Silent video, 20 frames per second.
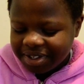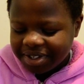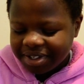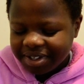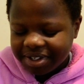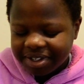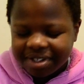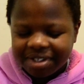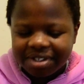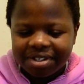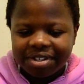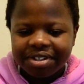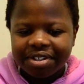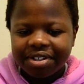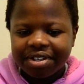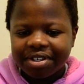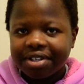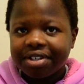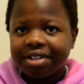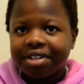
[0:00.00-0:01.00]
When I say
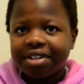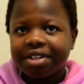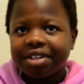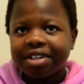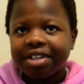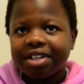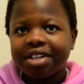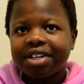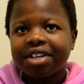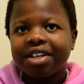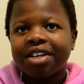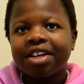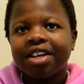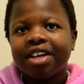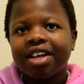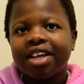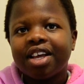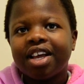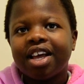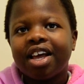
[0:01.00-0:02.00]
Nikki medmajan, you say
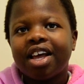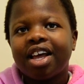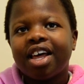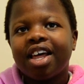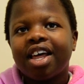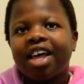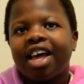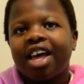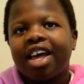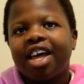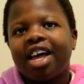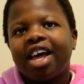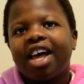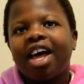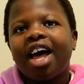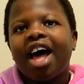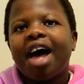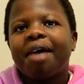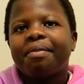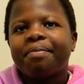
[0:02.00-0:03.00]
amedo majan.
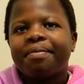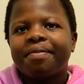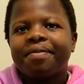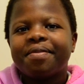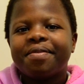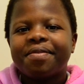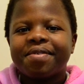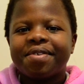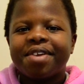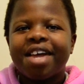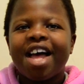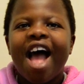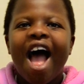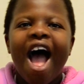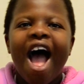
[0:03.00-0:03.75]
Nikki medmajan.